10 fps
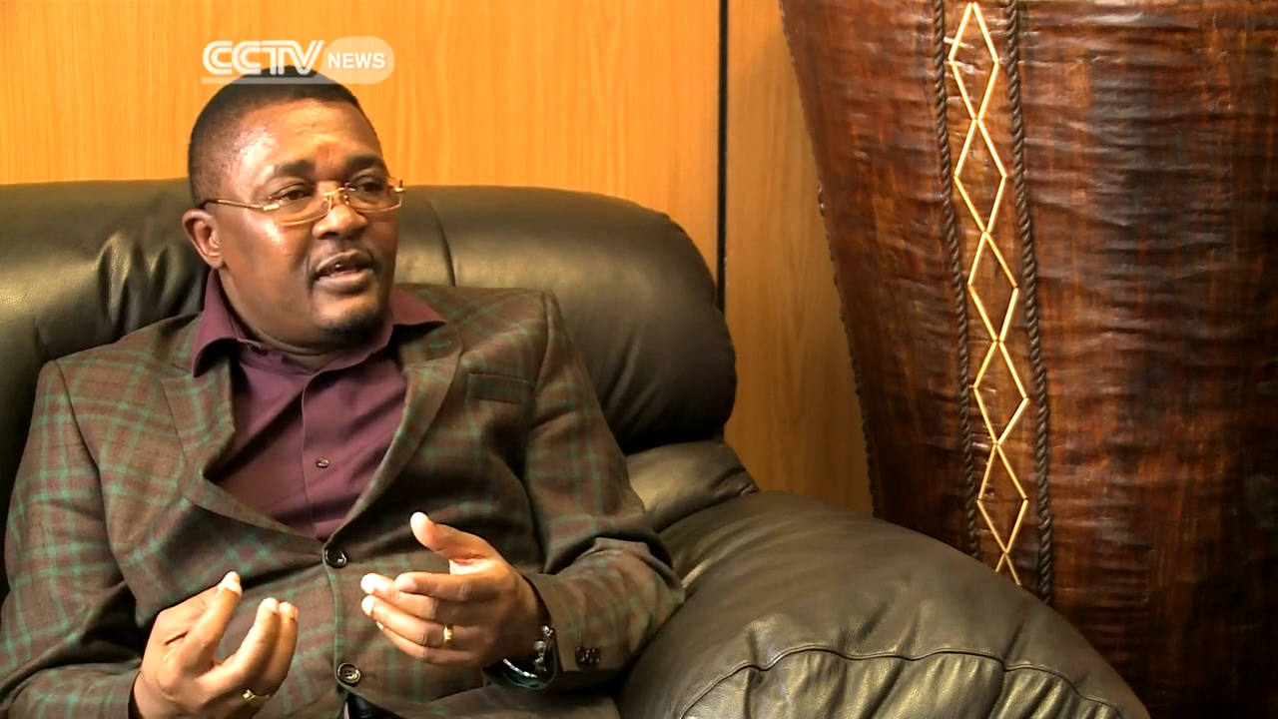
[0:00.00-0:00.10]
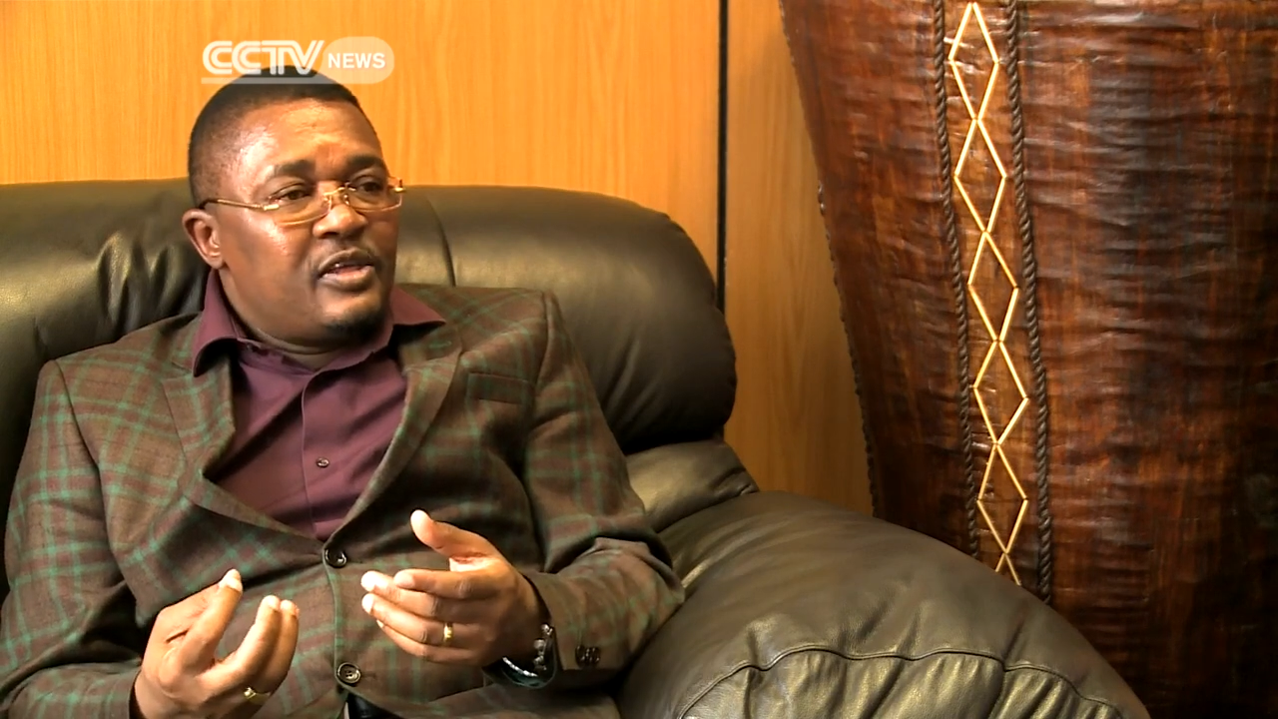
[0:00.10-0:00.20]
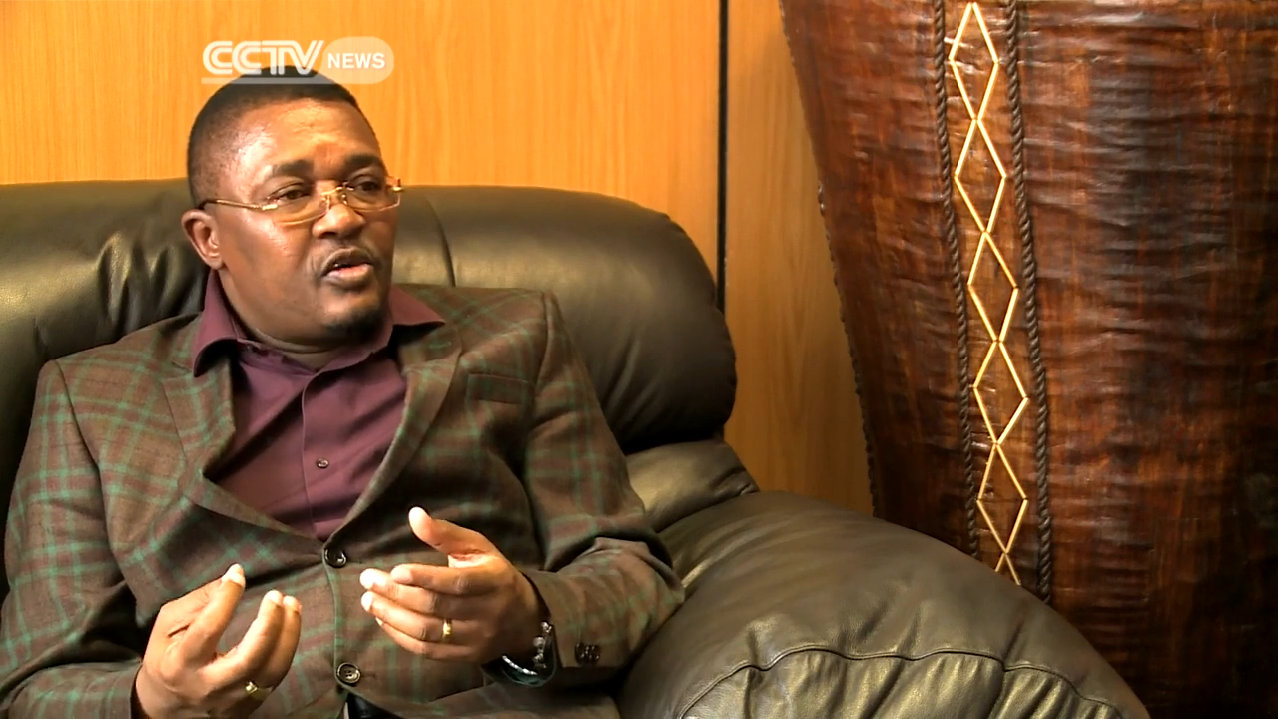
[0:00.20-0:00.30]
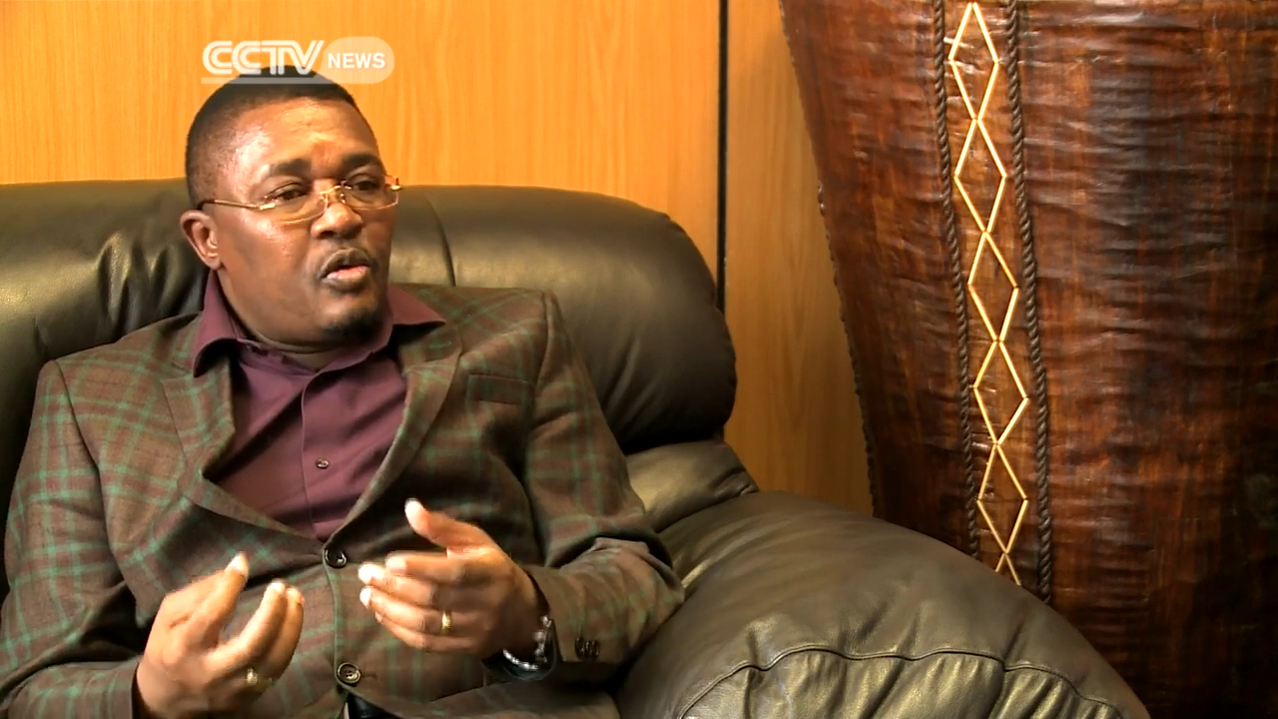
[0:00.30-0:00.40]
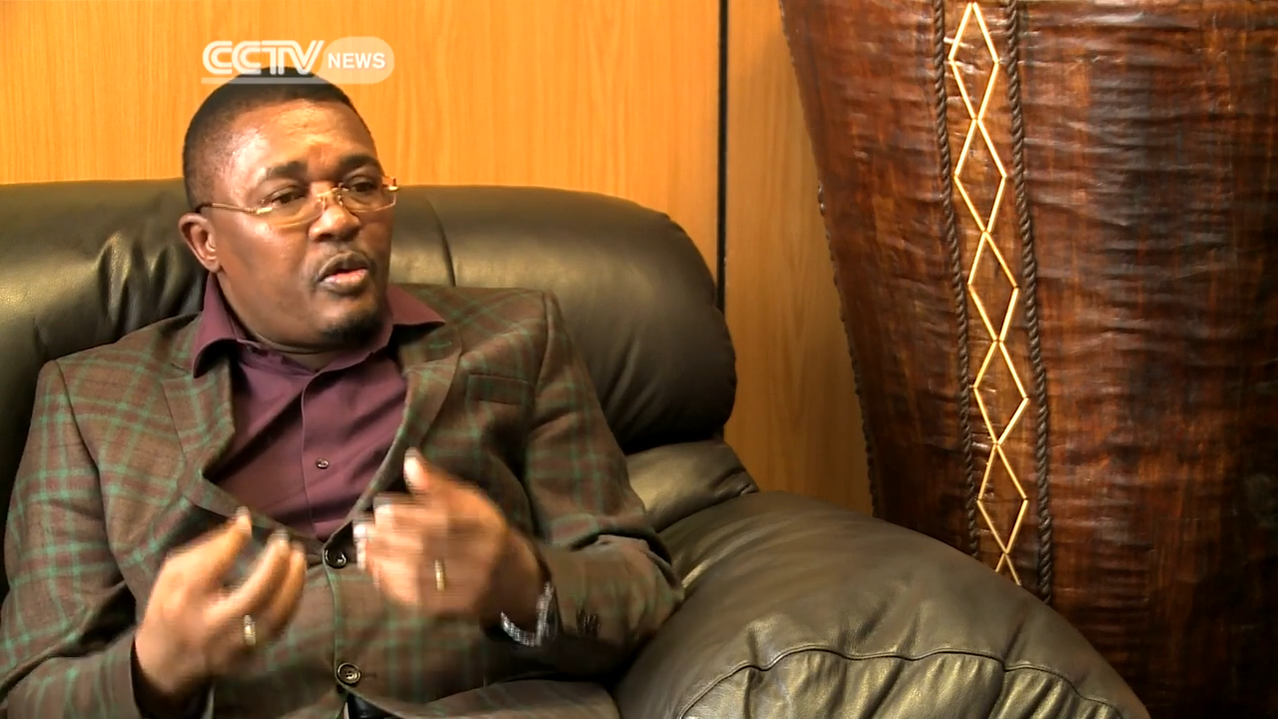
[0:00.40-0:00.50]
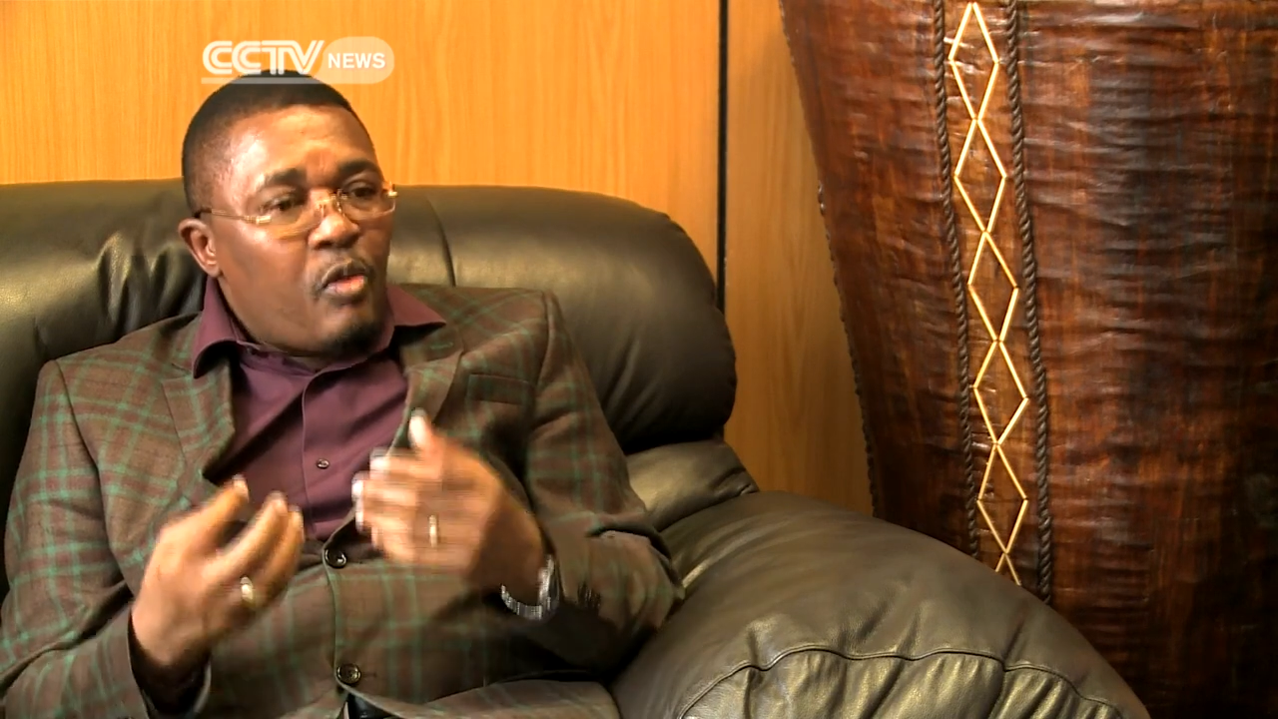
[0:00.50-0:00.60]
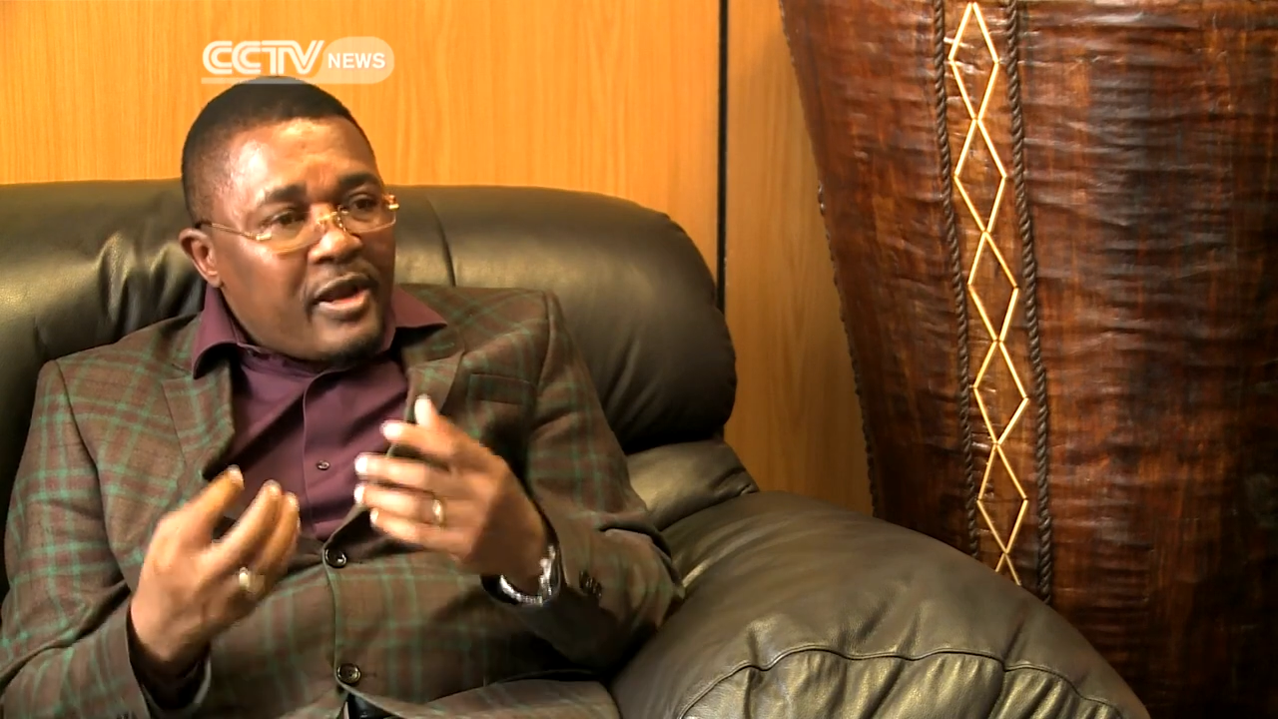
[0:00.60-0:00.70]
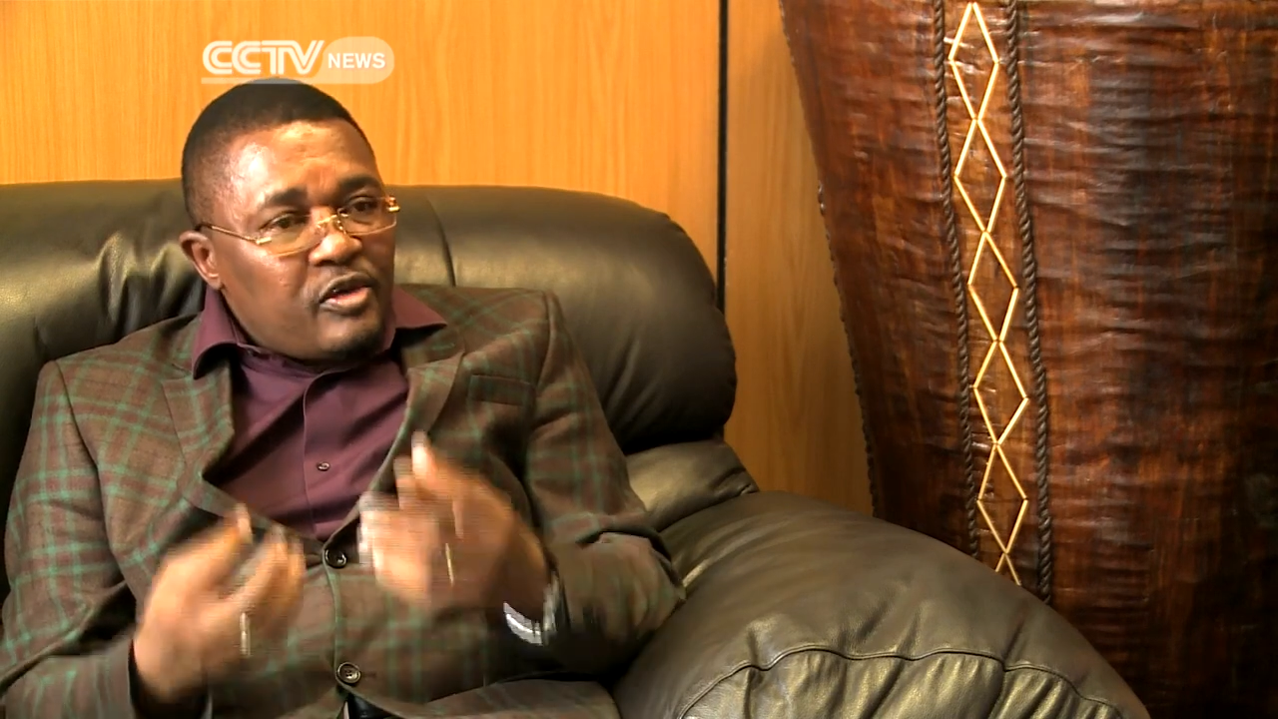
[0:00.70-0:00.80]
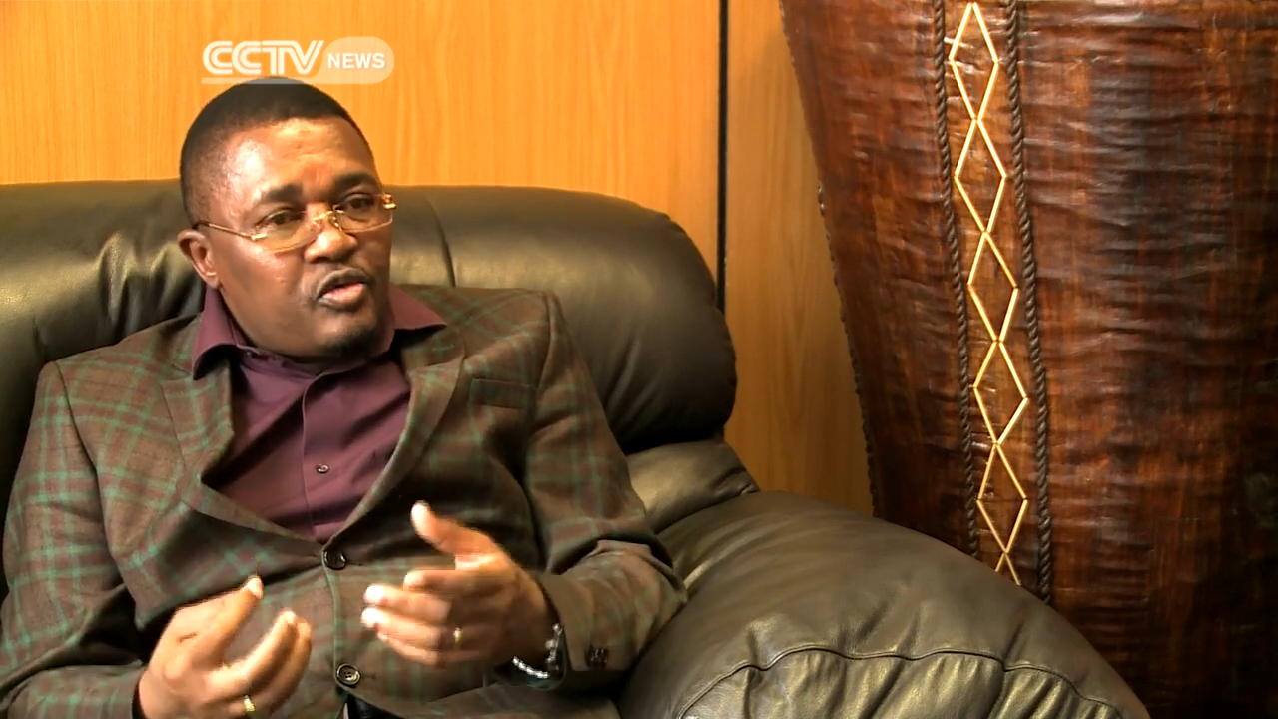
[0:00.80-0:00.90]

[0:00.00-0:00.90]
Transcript: So we want